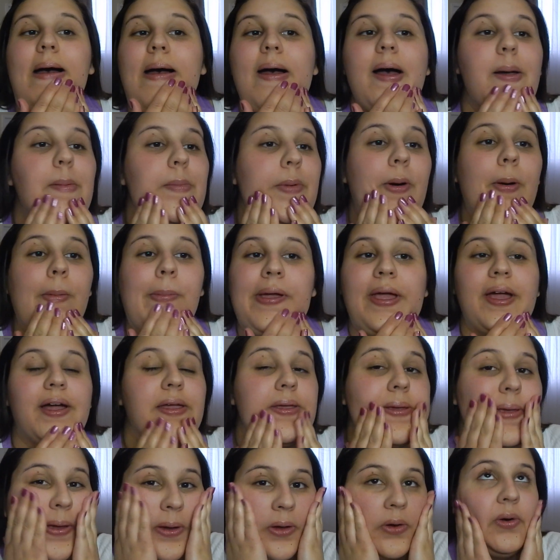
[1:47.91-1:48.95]
I'm hoping I
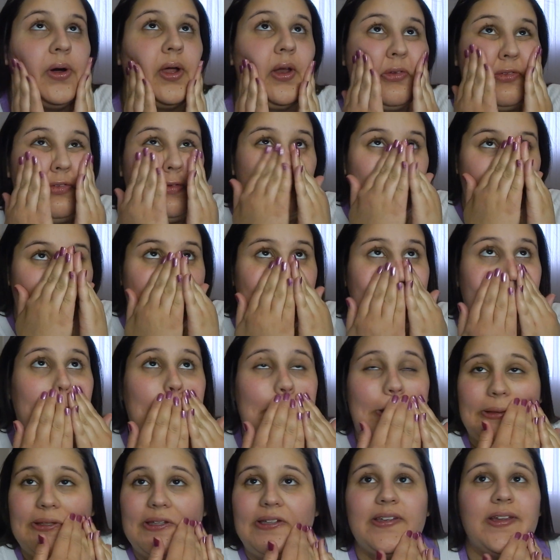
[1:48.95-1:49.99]
can get quite a few
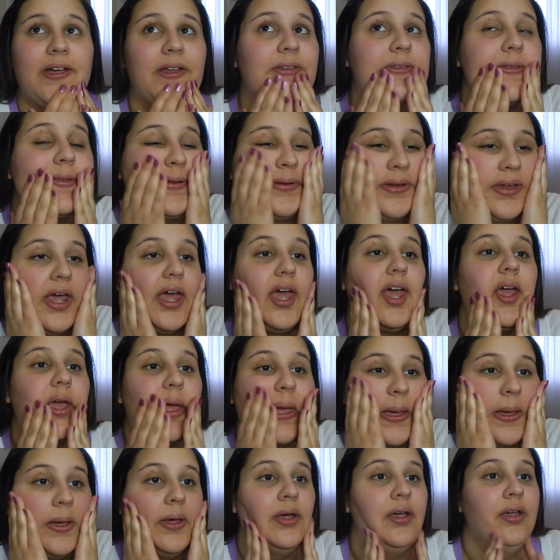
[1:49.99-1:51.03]
videos done
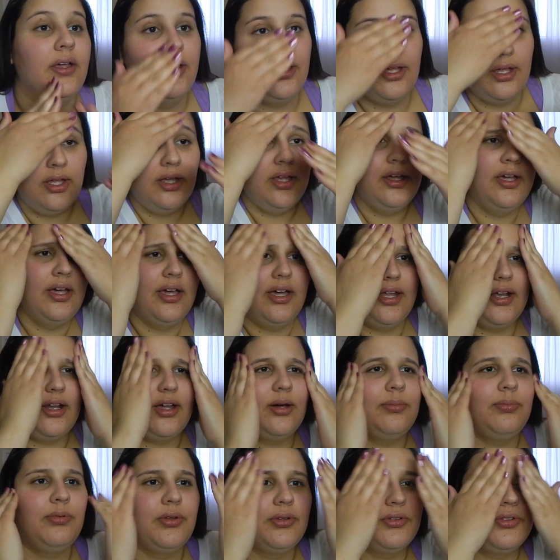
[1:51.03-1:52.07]
today and
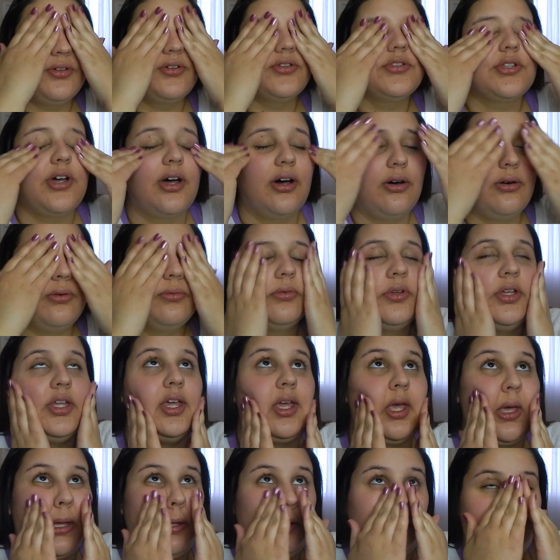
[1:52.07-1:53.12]
upload those all
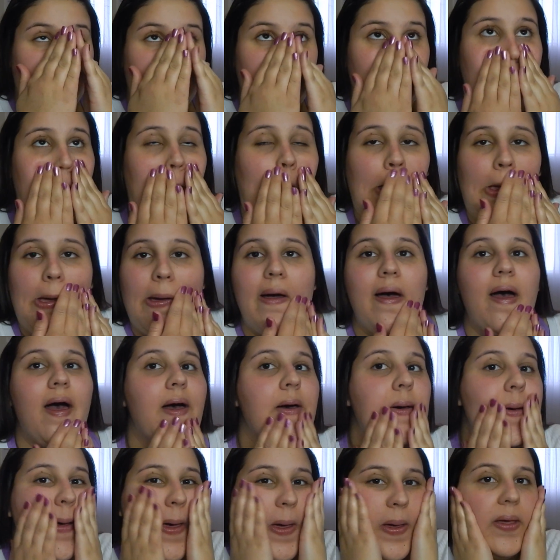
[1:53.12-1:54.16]
week, and then
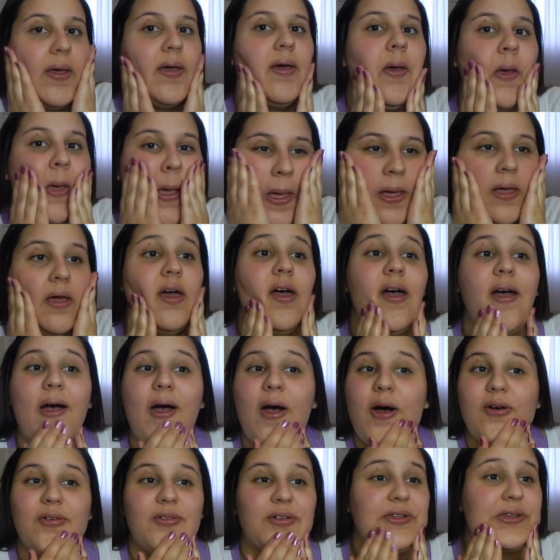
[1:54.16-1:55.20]

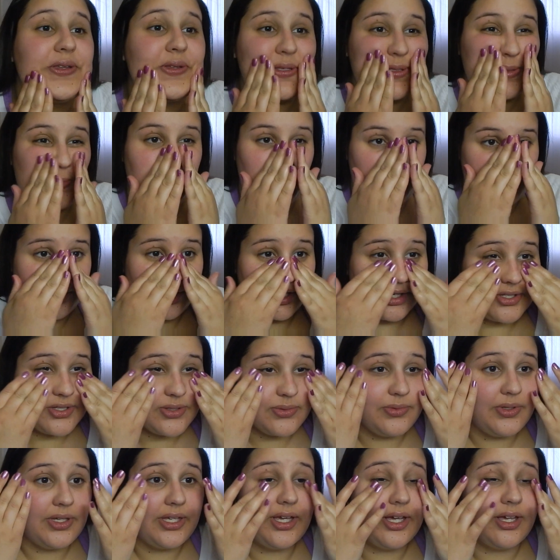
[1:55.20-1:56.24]
hopefully do some more next
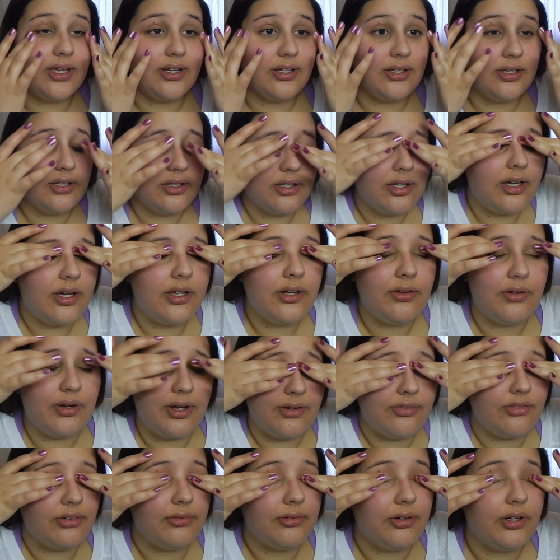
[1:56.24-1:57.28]
weekend. I know I
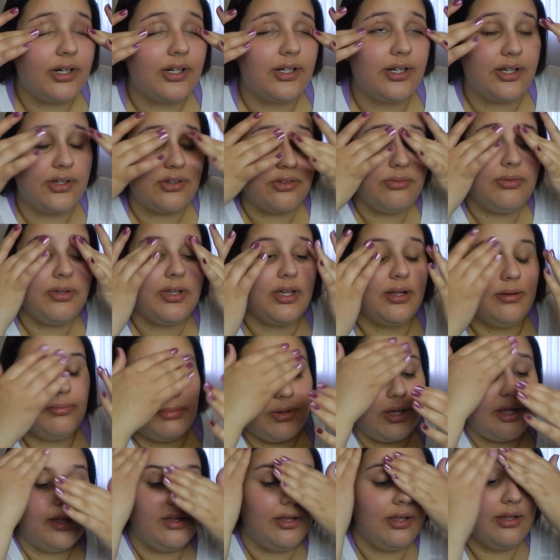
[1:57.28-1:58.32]
have to work next weekend,
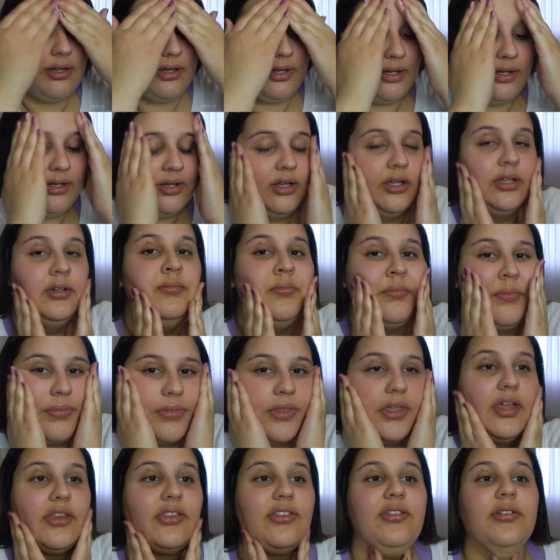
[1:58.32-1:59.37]
but
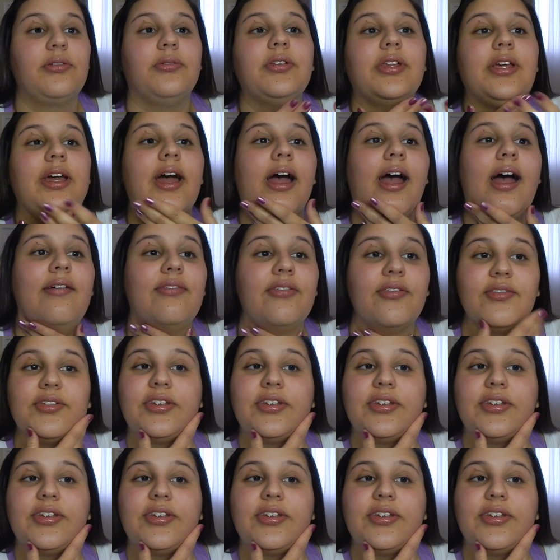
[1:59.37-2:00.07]
it's only a half of